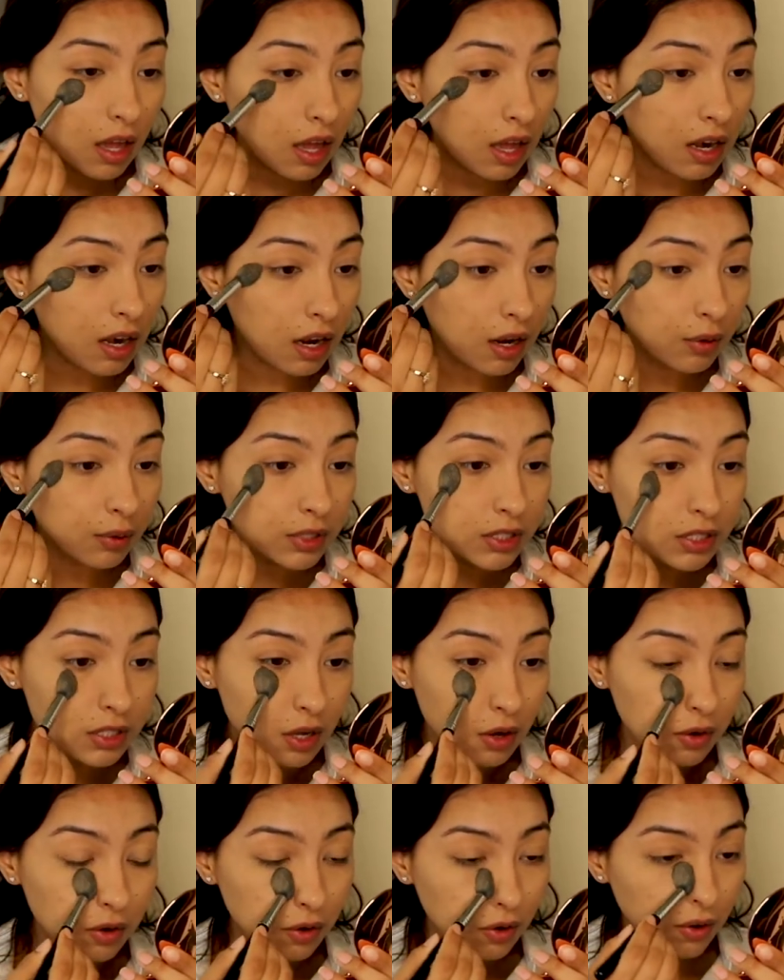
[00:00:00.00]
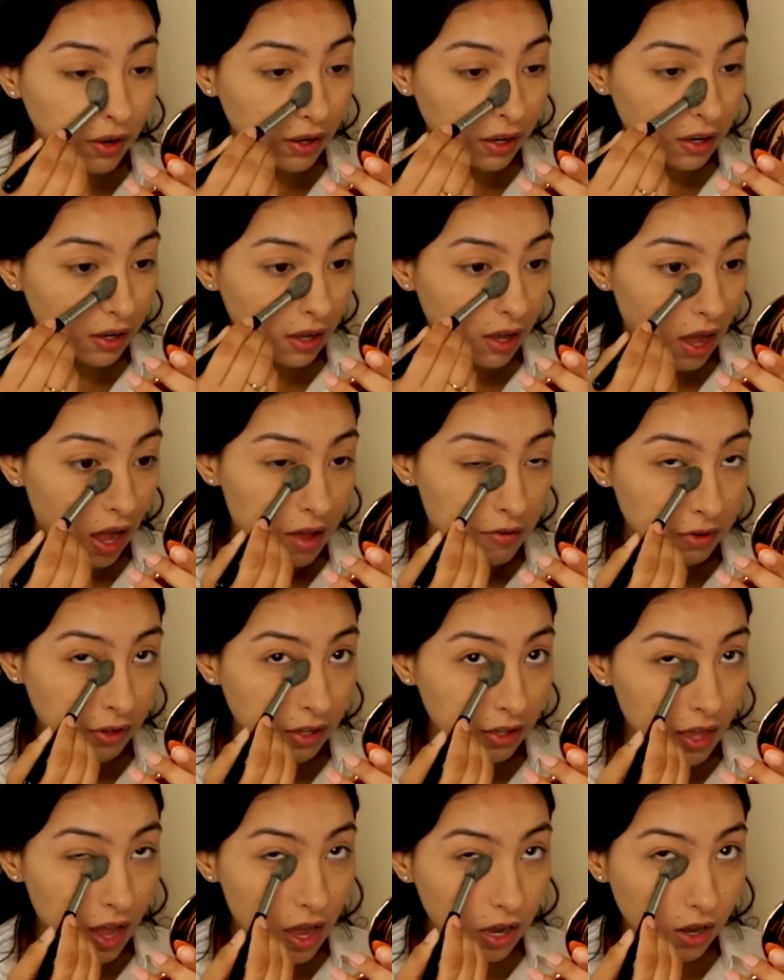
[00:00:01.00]
and I was so annoyed. I've
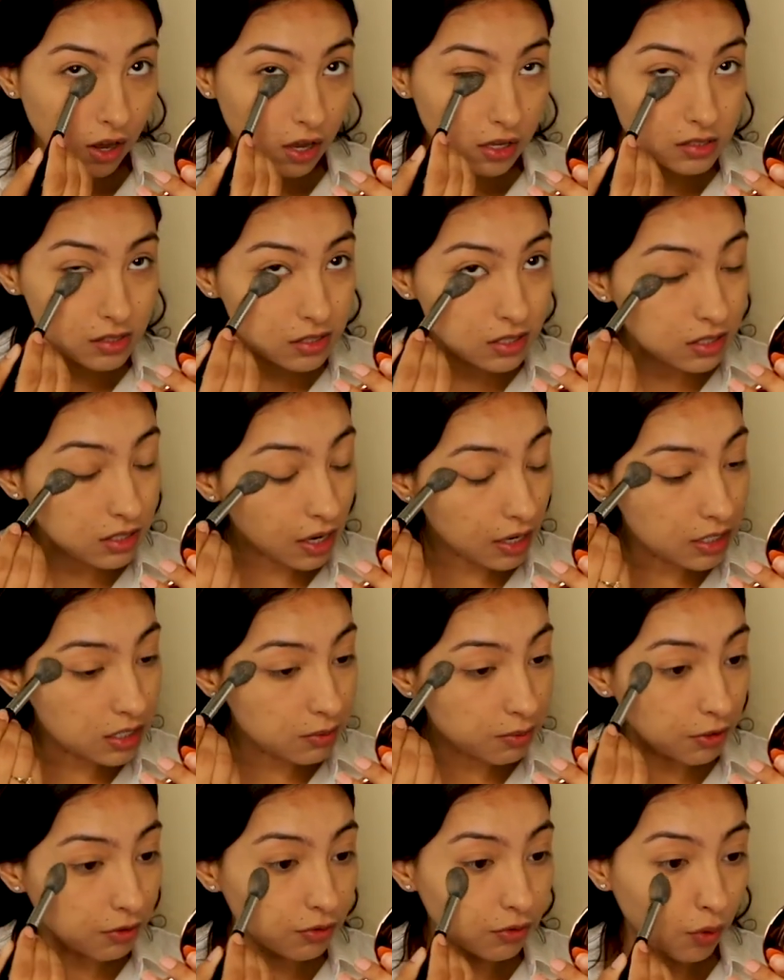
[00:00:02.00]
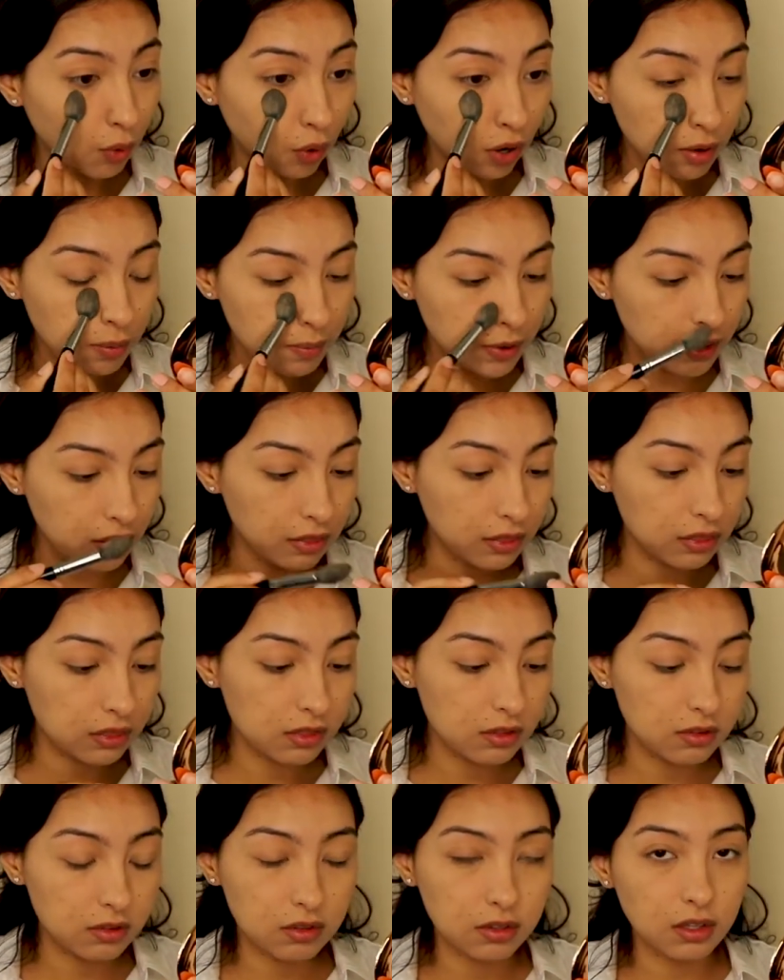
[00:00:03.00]
gotten styes before, but
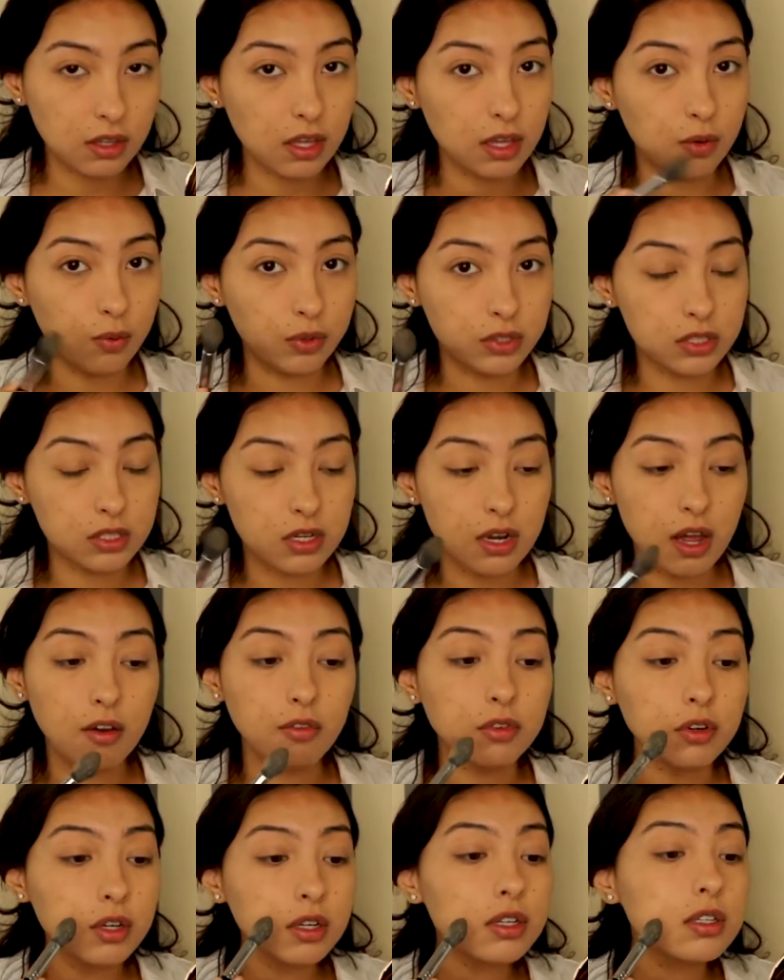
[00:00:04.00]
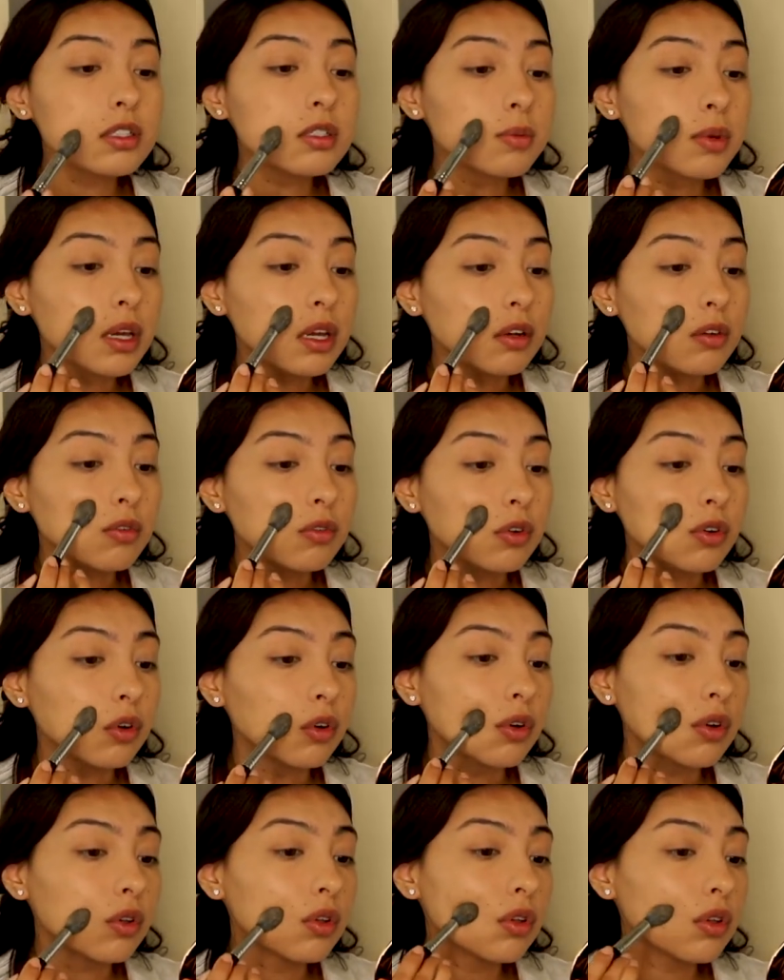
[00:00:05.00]
it was never as
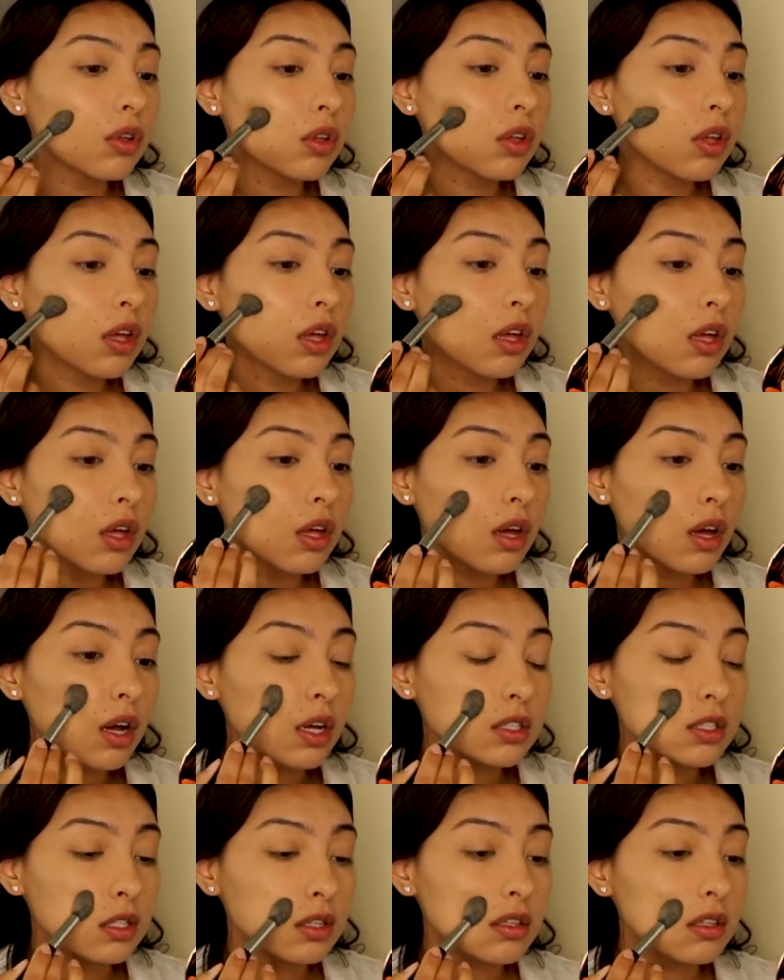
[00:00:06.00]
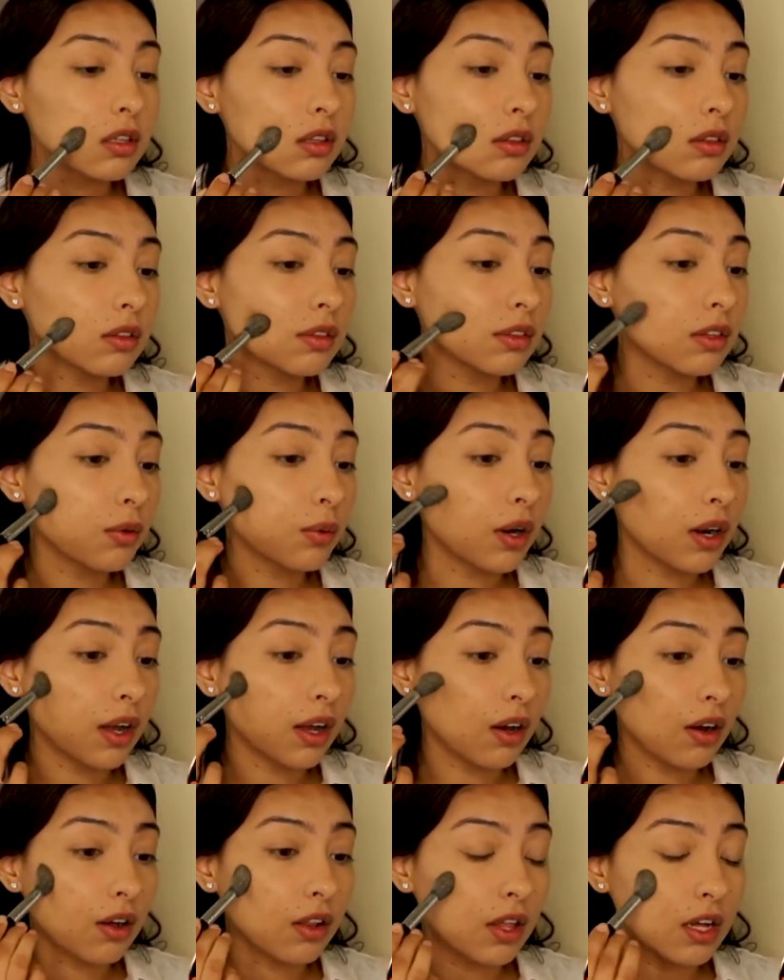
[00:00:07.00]
painful as the one
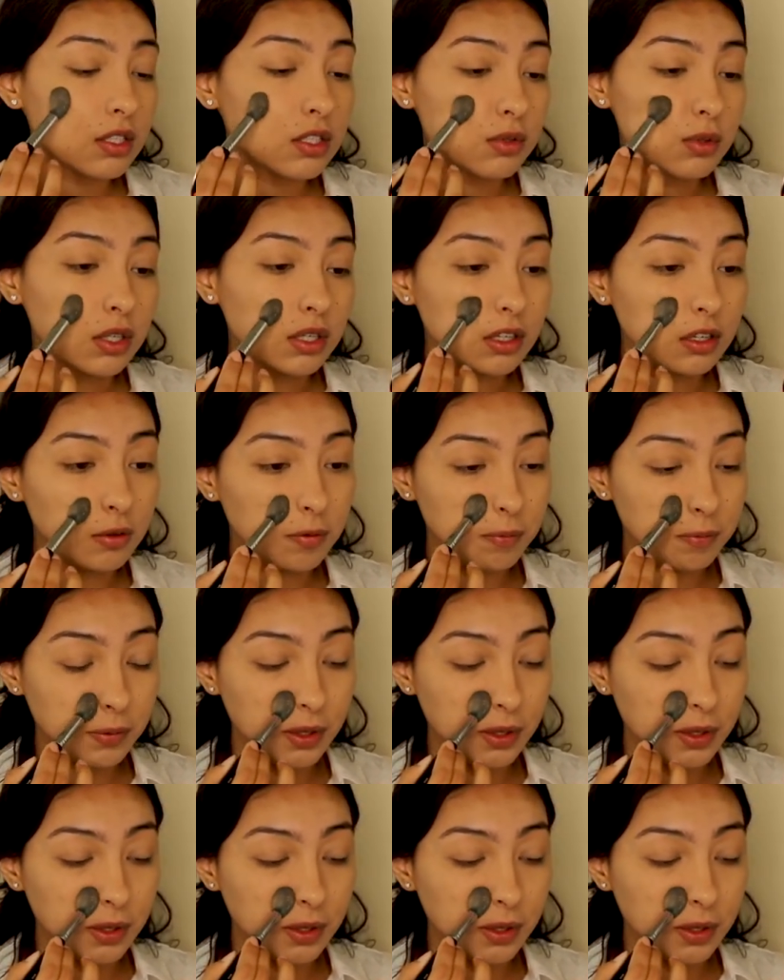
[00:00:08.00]
I got last week.